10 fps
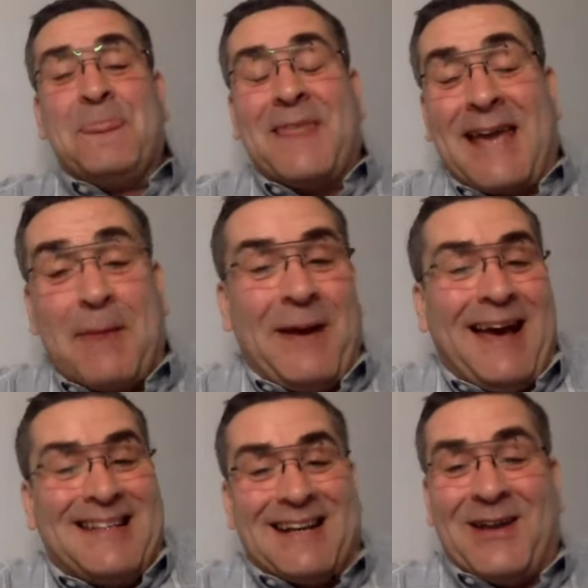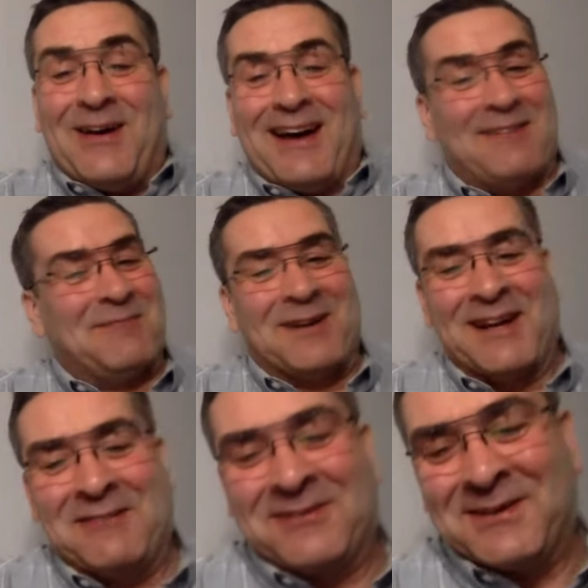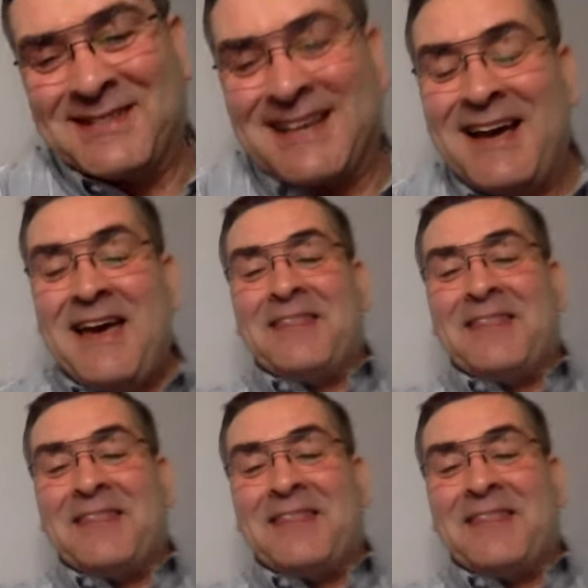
They get paid a lot. I'm not an influencer.